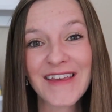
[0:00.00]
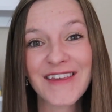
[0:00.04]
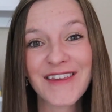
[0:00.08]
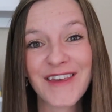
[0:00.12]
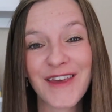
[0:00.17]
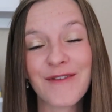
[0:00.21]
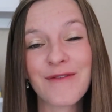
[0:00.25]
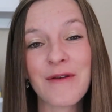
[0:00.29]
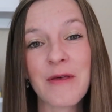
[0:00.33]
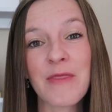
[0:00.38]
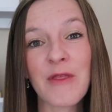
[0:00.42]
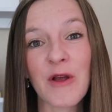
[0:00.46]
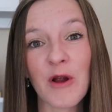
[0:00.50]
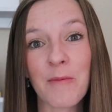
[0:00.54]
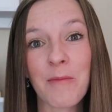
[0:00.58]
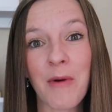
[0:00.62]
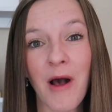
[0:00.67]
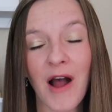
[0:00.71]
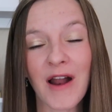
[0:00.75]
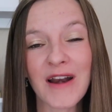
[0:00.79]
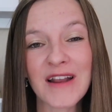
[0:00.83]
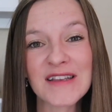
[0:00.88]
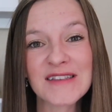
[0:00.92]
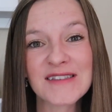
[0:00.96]
given their
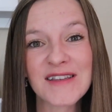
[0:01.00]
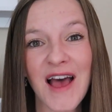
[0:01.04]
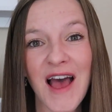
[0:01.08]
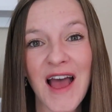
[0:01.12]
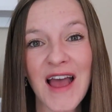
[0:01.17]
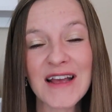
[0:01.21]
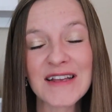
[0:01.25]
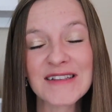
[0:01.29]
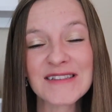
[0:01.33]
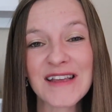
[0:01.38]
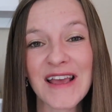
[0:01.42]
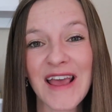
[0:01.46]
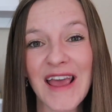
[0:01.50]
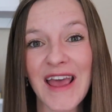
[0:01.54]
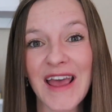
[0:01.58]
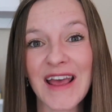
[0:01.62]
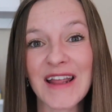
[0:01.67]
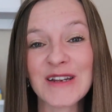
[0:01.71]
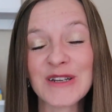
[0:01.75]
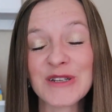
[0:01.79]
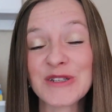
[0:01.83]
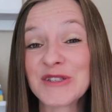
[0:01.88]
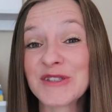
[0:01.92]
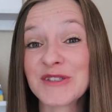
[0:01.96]
body size
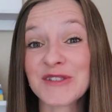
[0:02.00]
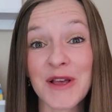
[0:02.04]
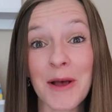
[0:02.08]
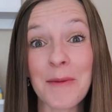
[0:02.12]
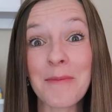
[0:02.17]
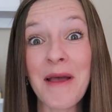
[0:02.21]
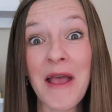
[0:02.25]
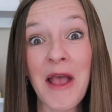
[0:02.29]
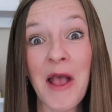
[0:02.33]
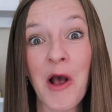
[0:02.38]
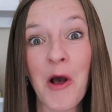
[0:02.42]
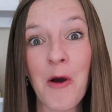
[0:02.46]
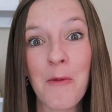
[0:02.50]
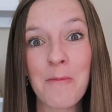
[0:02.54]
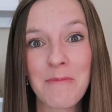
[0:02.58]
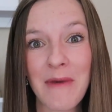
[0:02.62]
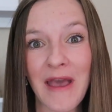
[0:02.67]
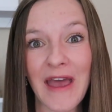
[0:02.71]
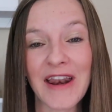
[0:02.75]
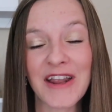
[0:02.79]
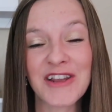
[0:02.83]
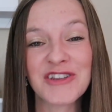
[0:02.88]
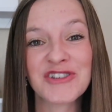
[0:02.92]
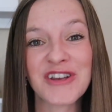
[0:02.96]
and somehow
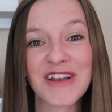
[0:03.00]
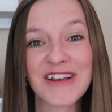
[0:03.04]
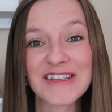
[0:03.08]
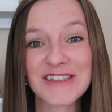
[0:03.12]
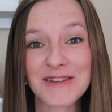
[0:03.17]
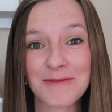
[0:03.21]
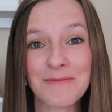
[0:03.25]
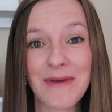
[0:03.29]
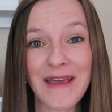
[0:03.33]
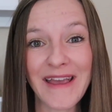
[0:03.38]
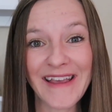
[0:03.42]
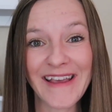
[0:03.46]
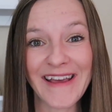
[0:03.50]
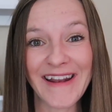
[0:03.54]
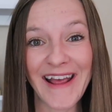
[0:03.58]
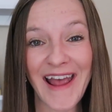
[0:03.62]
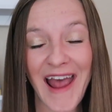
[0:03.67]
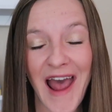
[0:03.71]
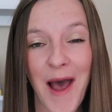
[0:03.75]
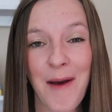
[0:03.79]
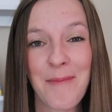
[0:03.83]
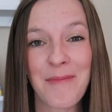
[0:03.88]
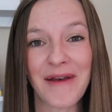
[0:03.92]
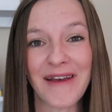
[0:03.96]
managing to make it
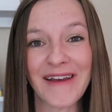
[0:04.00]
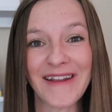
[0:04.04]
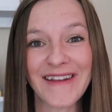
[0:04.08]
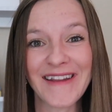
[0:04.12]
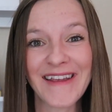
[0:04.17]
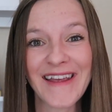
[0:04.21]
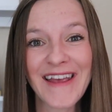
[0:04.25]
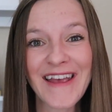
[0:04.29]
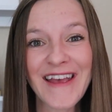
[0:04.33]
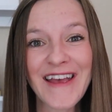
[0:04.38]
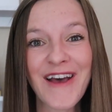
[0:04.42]
happen.